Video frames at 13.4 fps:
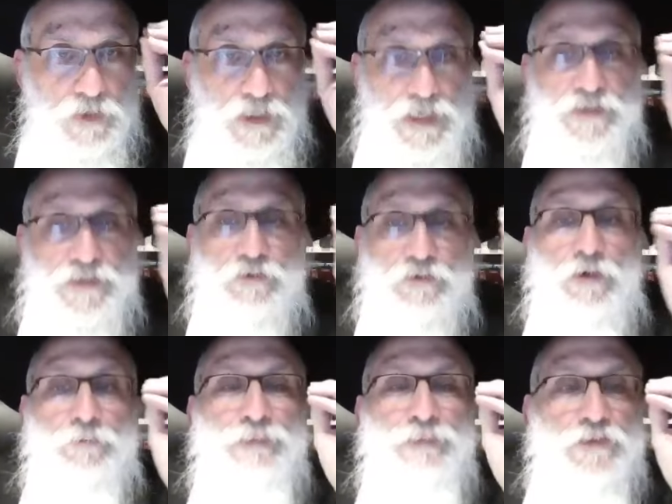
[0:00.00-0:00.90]
and there are
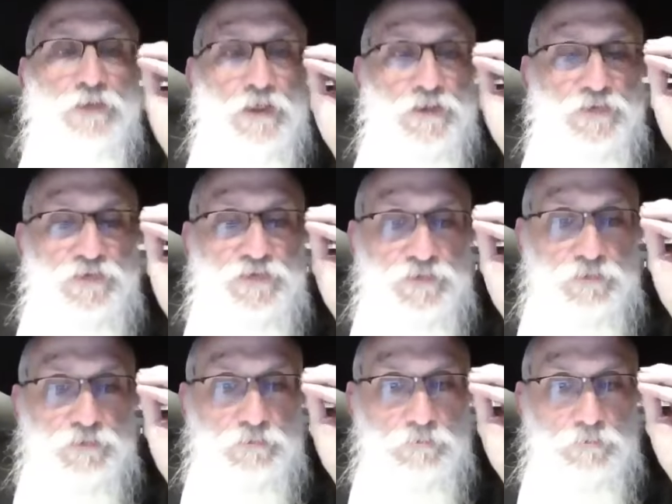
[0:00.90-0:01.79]
midos.
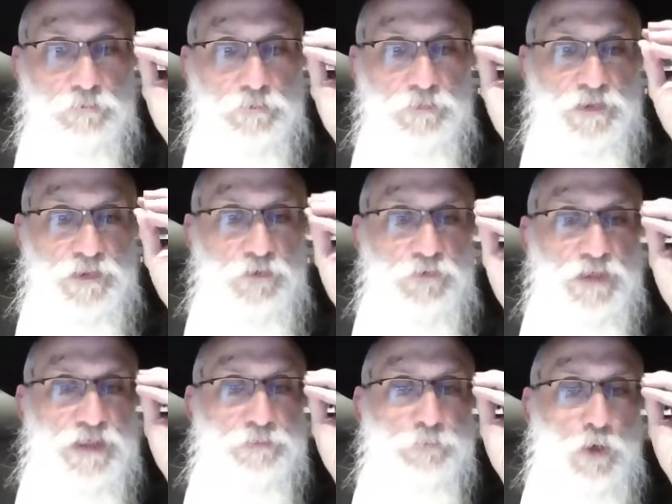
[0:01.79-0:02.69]
There are
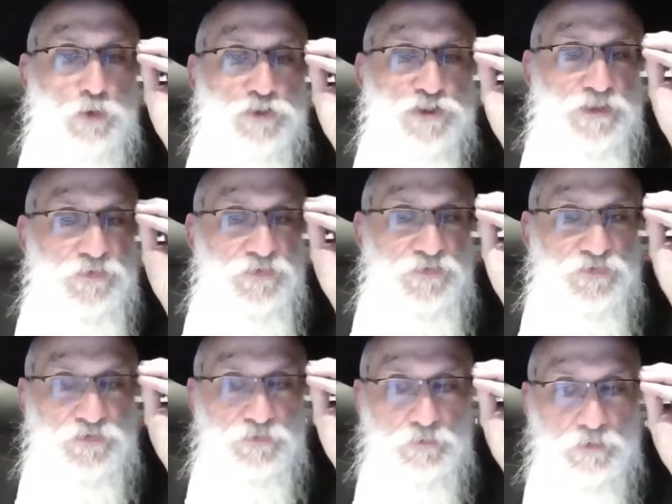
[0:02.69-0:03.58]

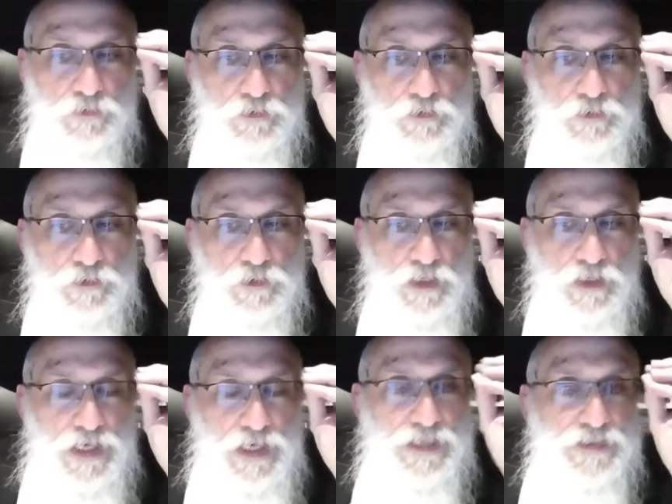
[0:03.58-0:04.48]
emotions
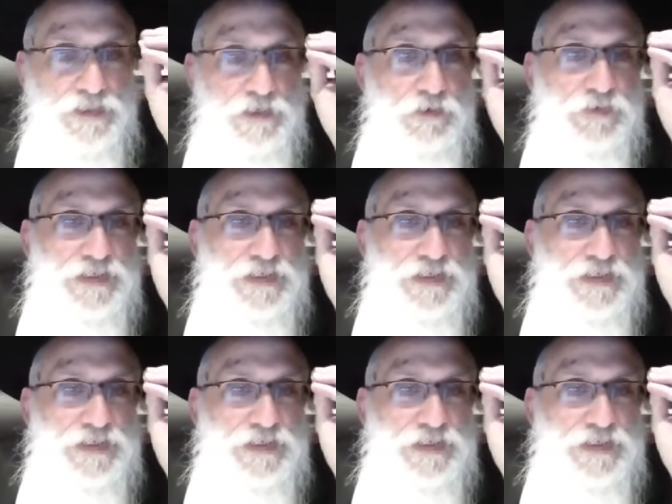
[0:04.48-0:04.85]
and there